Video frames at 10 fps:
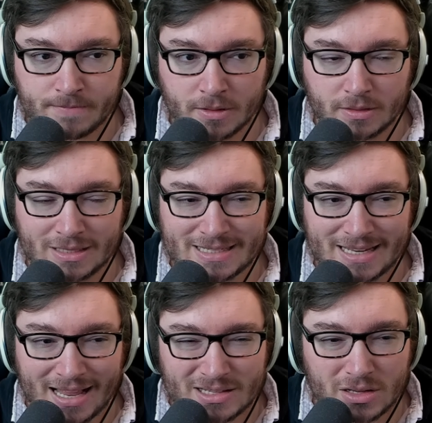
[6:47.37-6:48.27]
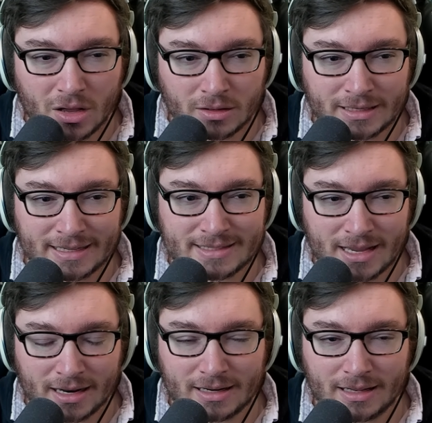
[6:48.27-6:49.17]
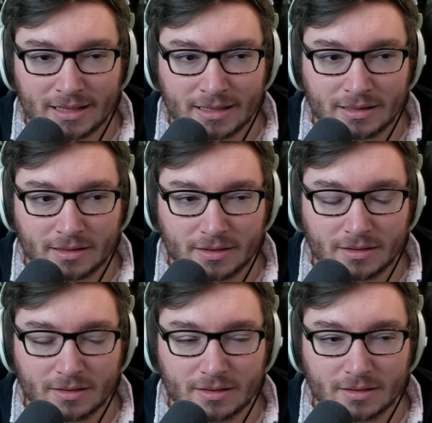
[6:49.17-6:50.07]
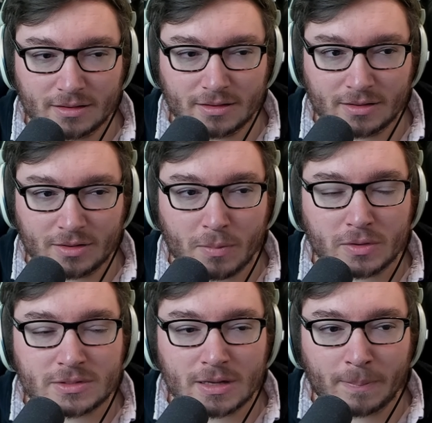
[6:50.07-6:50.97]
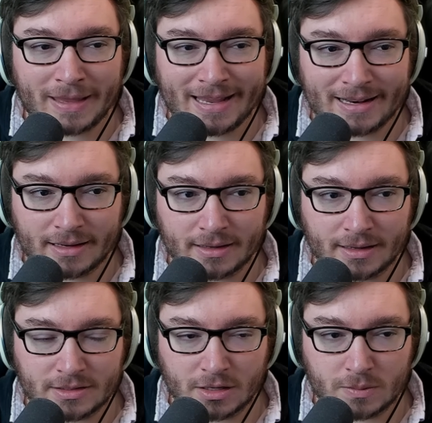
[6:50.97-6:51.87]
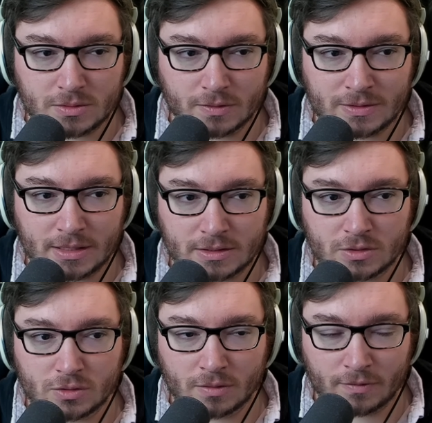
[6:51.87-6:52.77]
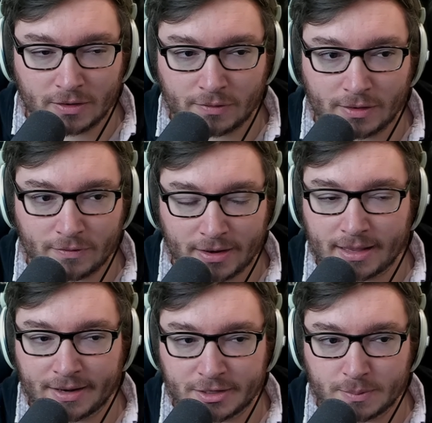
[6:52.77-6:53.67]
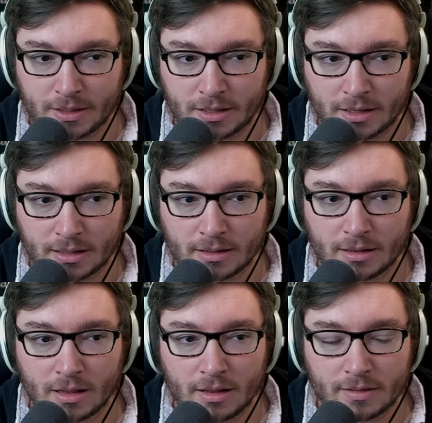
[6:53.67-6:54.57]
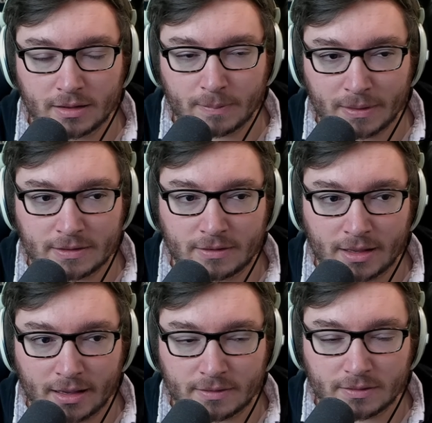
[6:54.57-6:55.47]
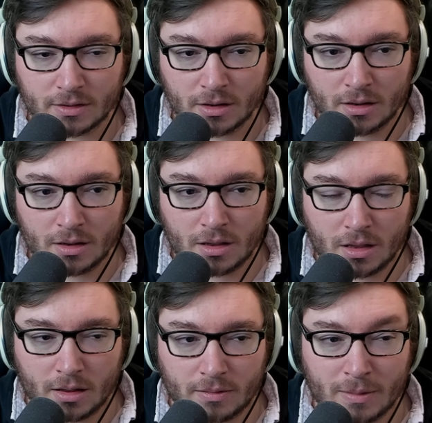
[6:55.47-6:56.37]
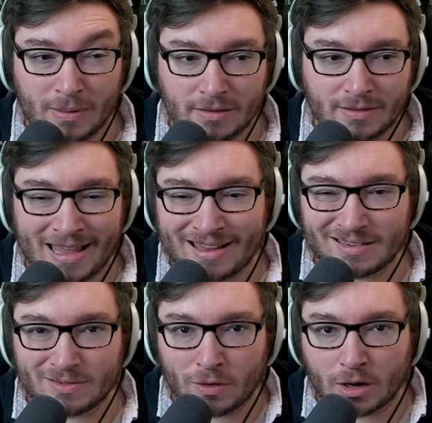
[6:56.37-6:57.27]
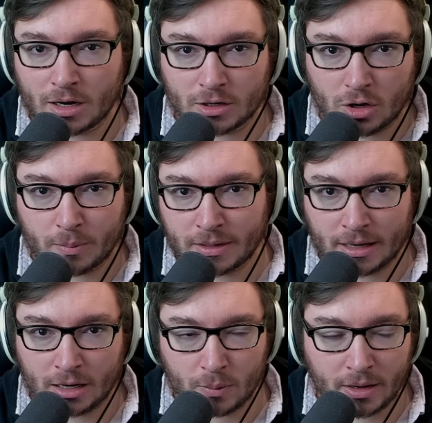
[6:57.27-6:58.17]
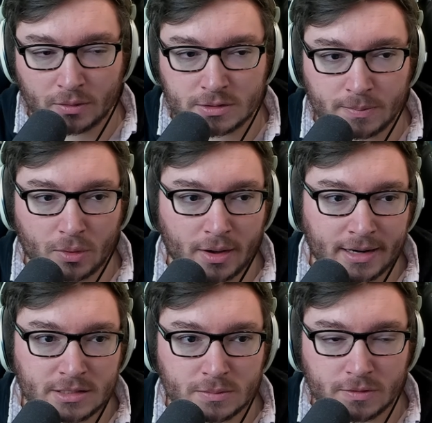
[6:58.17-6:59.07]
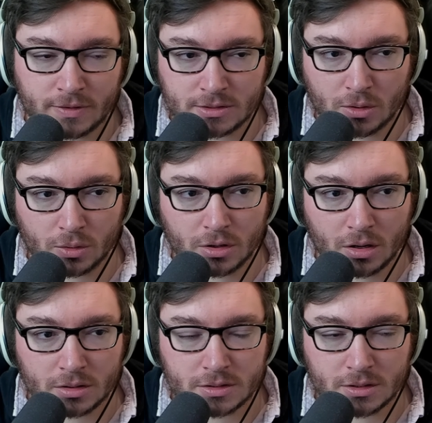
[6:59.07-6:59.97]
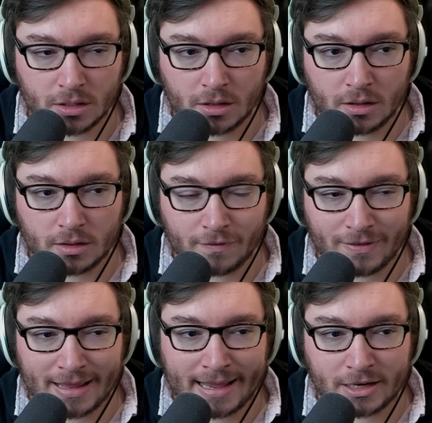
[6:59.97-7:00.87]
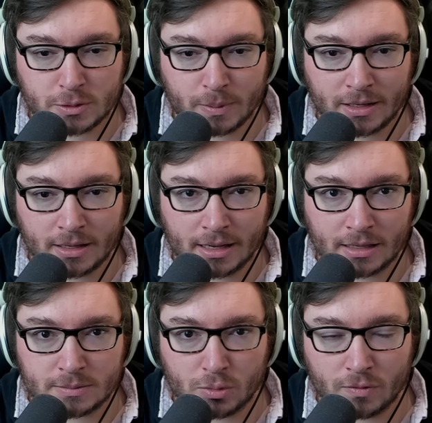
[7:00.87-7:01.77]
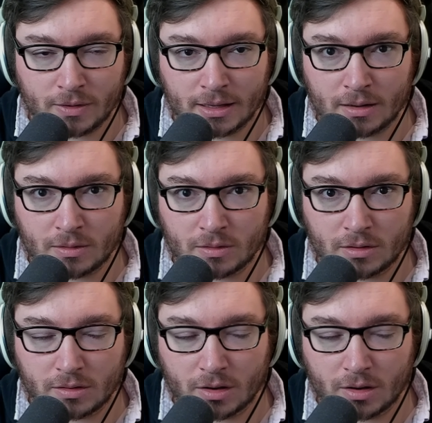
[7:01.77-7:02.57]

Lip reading: The stats aren't exactly the most appealing in terms of 650 flat HP and the ability haste. The ability haste is kind of common anyway on support items of this gold cost. The flat HP is moving it in the